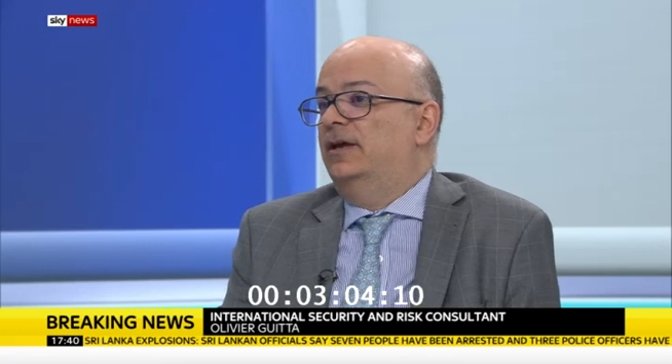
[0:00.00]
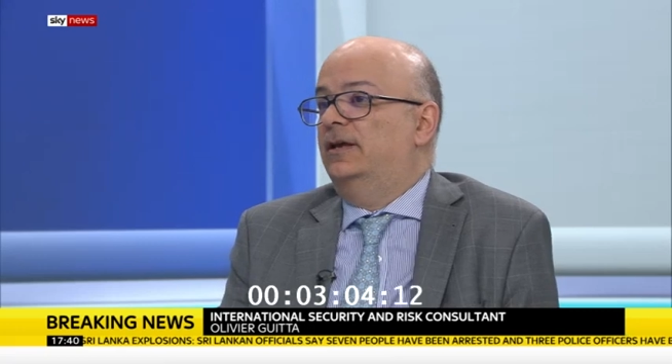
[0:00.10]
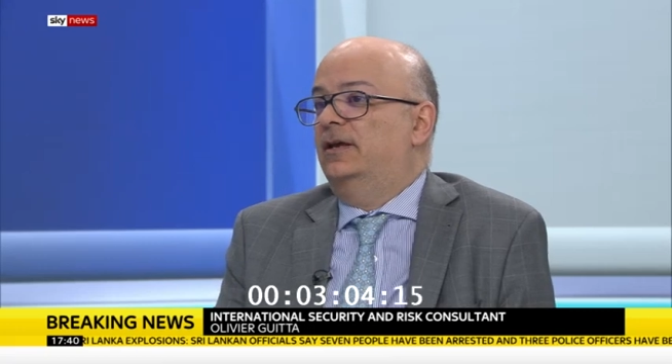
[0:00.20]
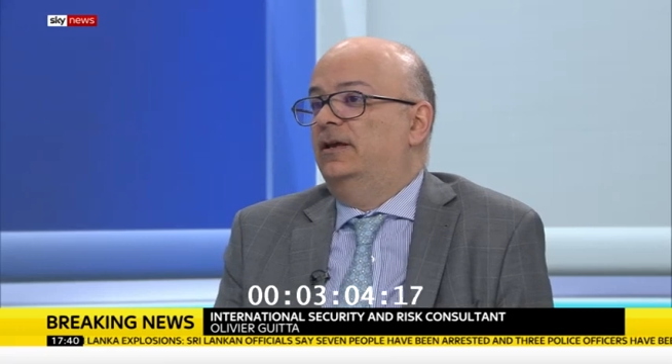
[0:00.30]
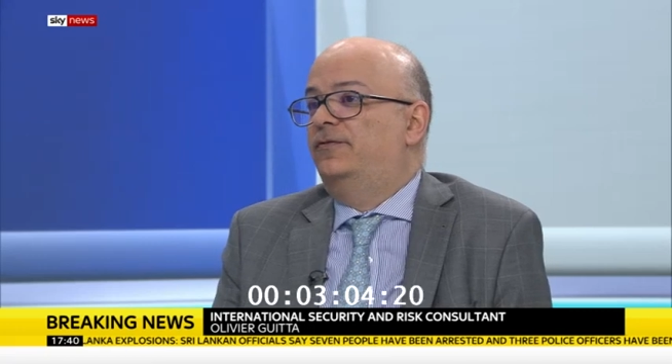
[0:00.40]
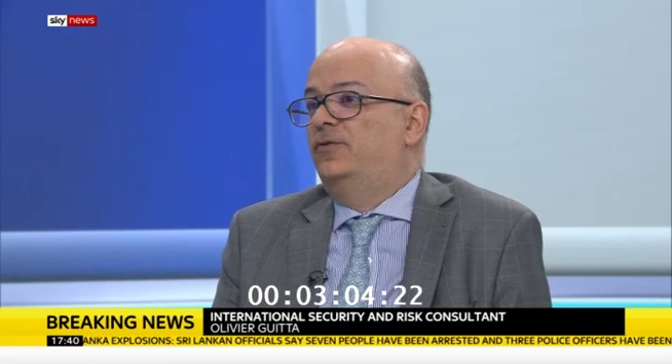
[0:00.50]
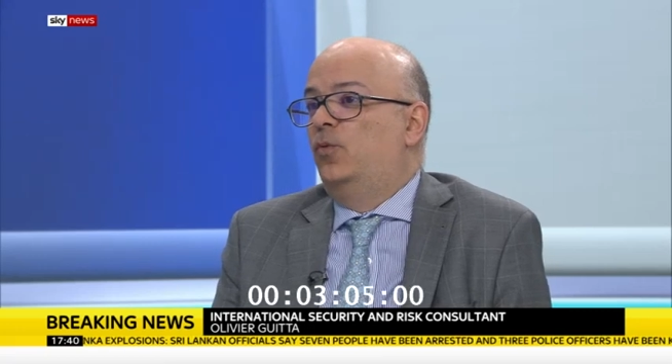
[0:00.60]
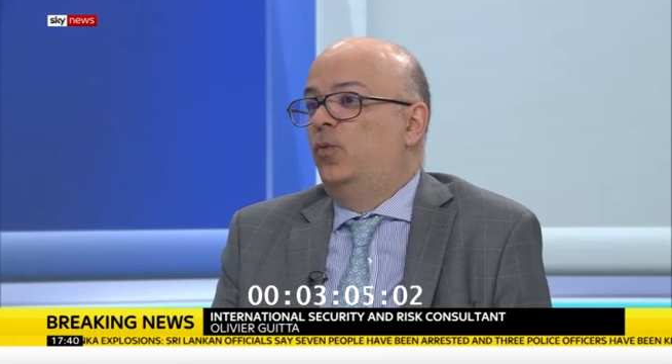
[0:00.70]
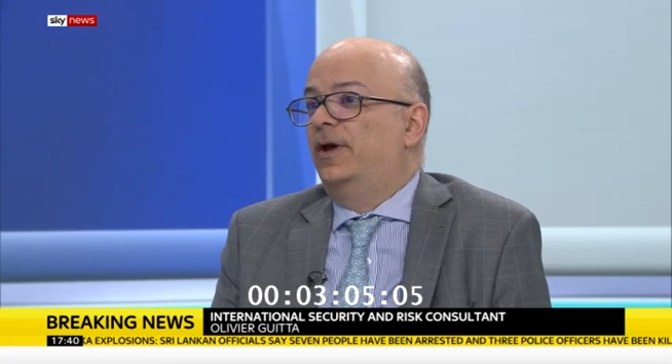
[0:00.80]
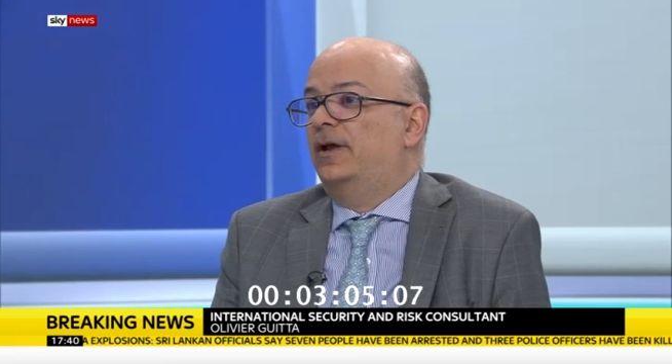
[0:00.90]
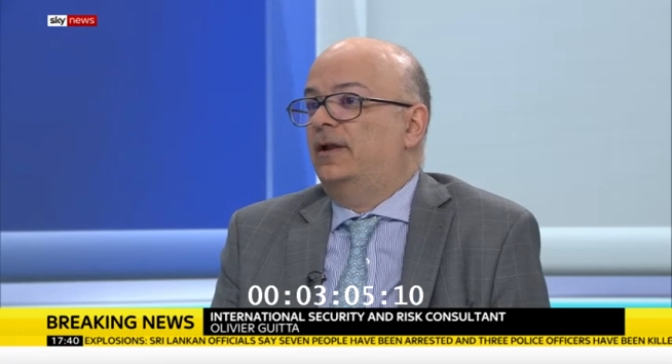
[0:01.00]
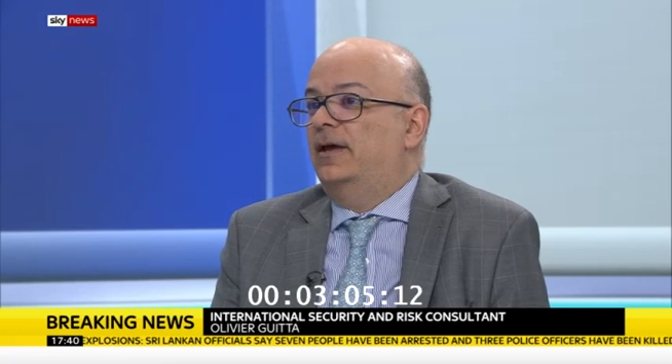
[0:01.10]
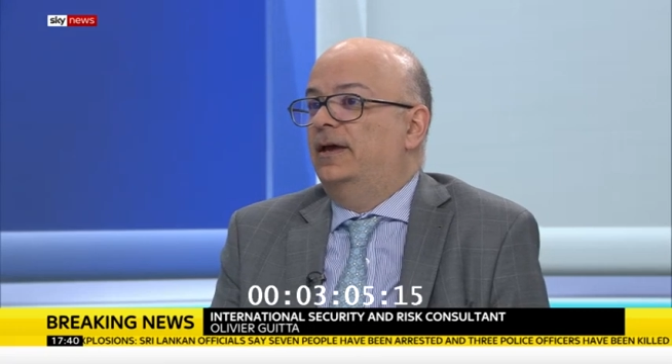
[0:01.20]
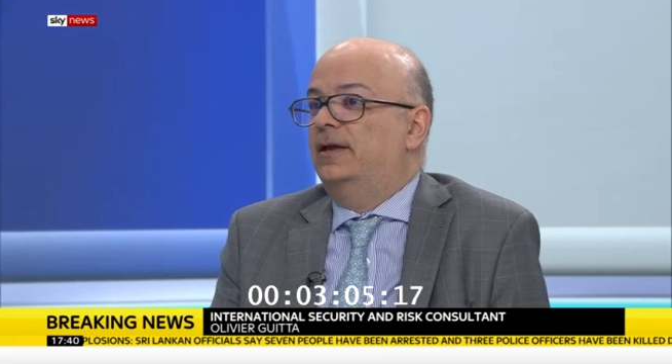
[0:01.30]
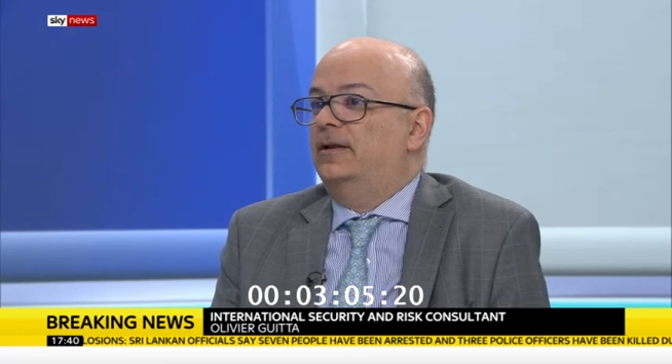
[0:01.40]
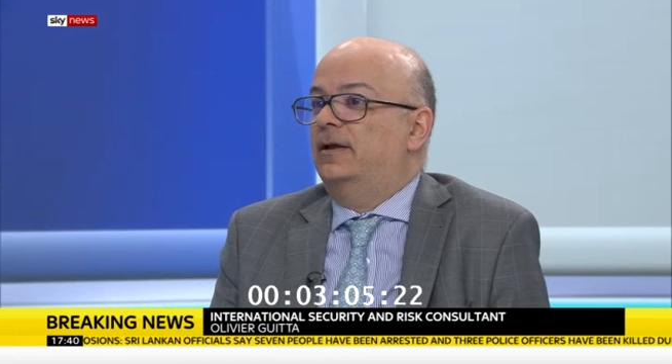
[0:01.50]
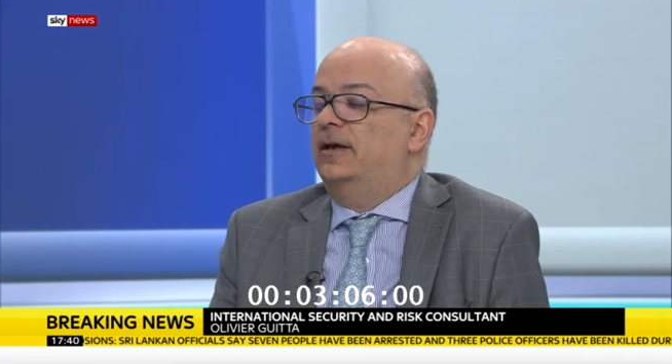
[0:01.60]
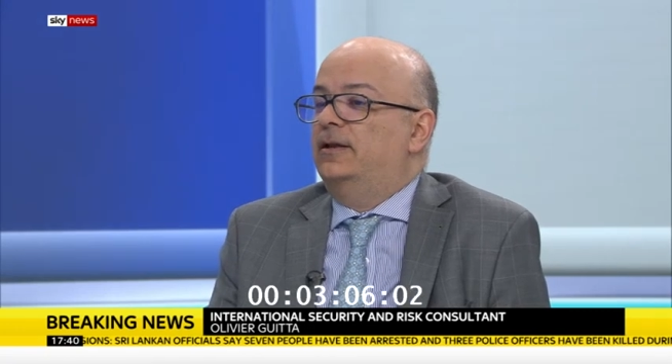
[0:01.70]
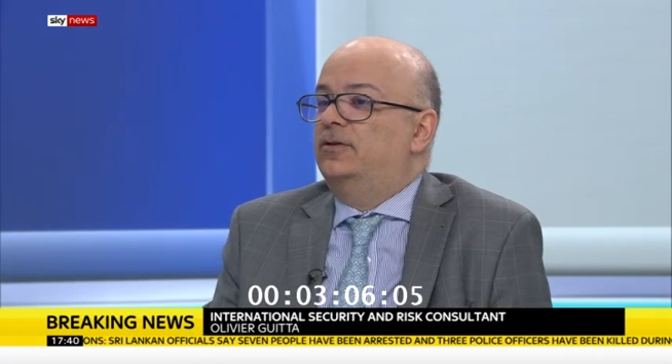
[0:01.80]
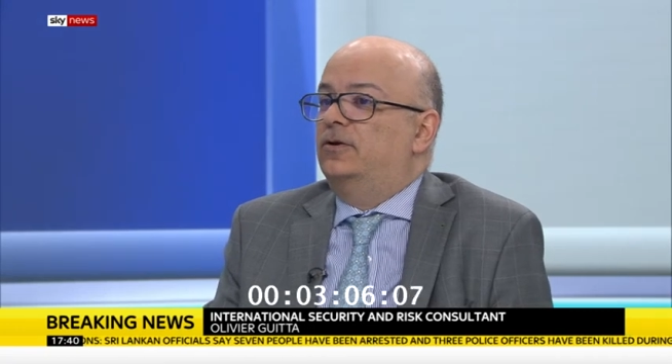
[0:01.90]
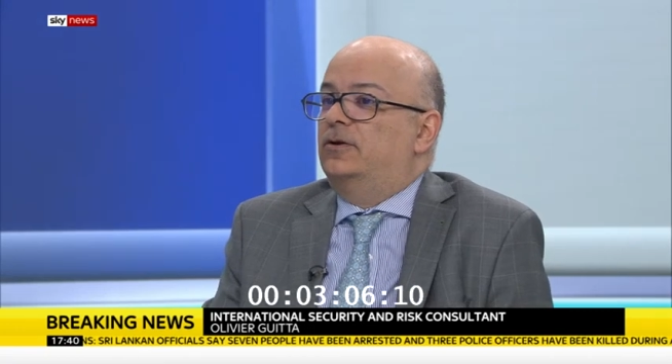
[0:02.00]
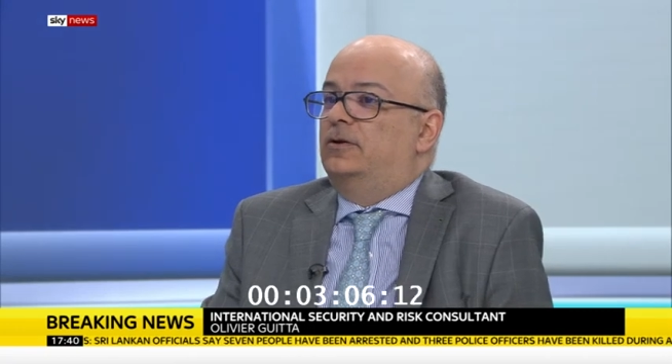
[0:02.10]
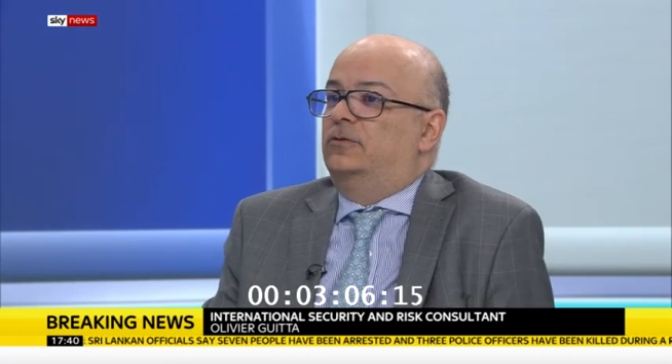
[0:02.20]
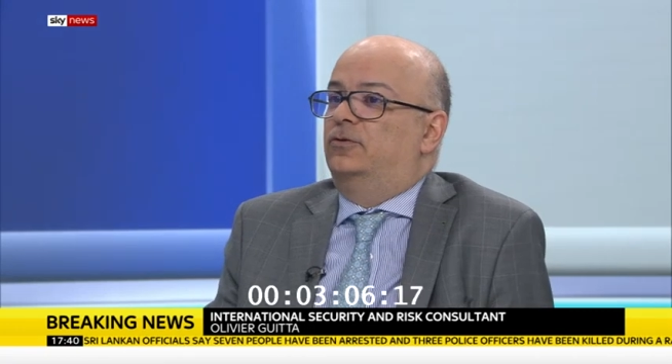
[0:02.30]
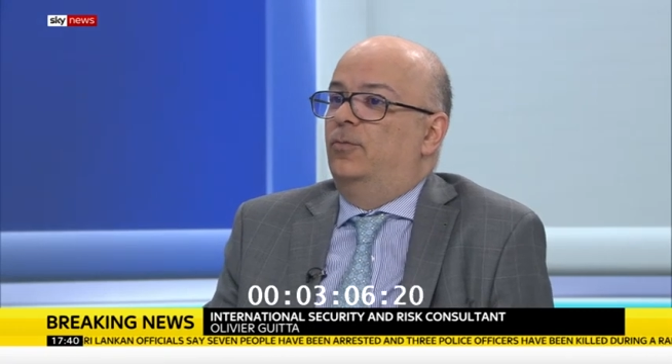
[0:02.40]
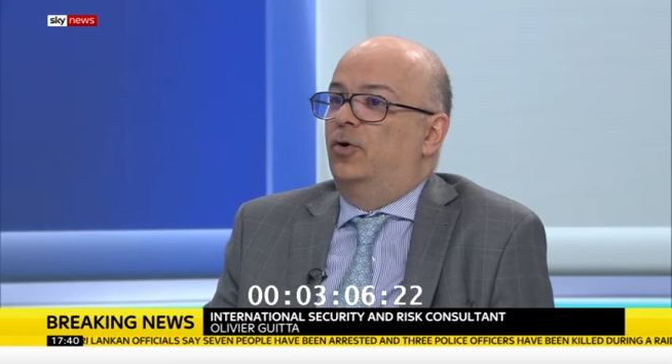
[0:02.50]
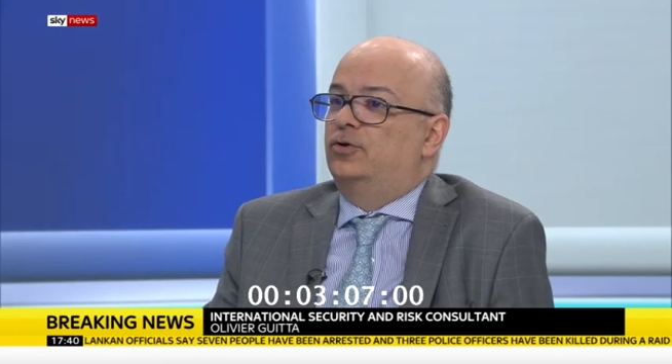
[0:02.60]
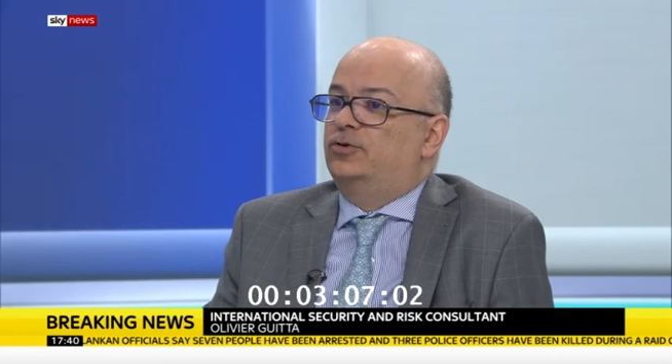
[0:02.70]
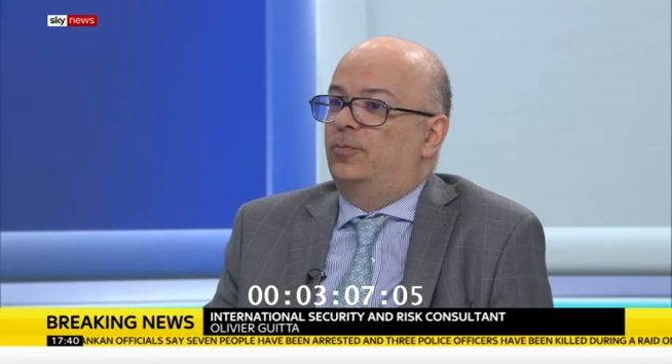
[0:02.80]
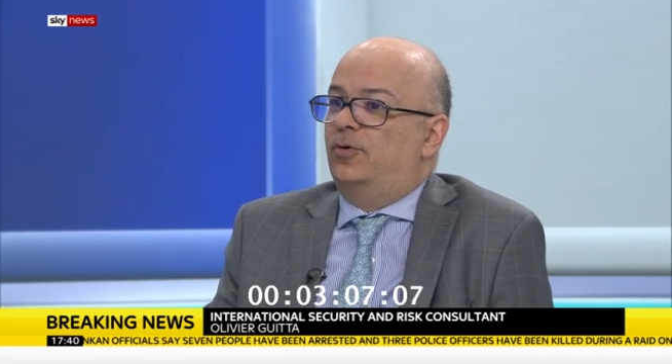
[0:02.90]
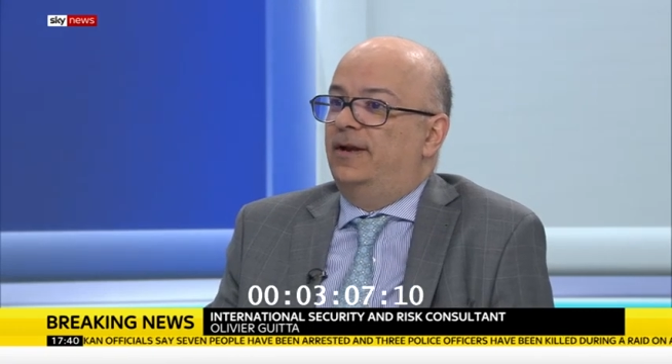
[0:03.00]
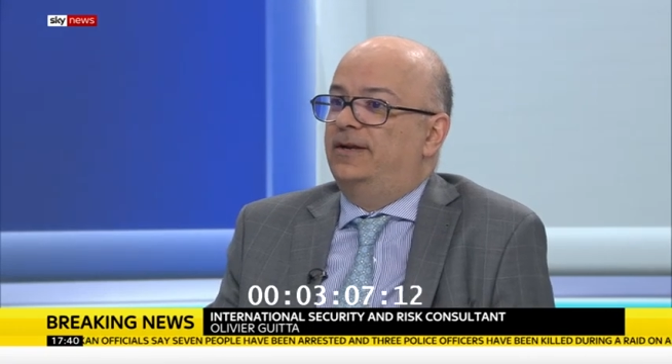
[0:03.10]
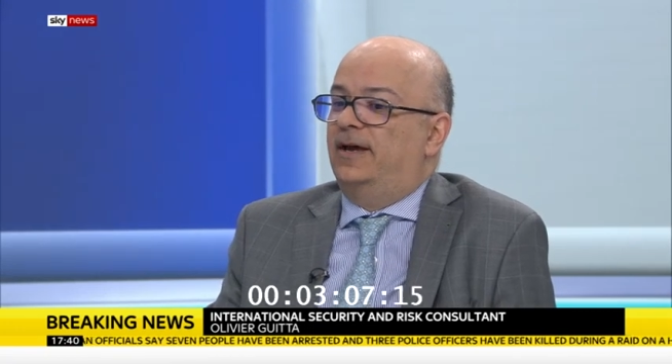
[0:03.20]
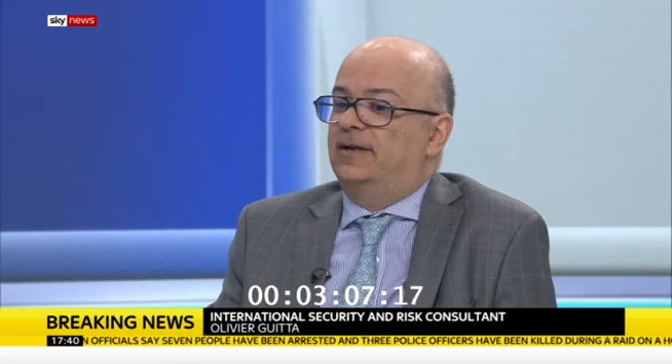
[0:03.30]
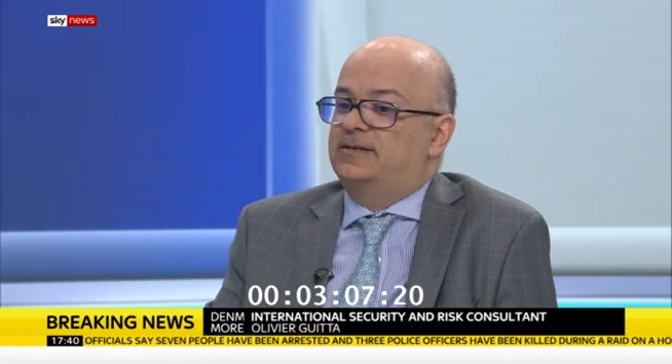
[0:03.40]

if you will, in the modus operandi.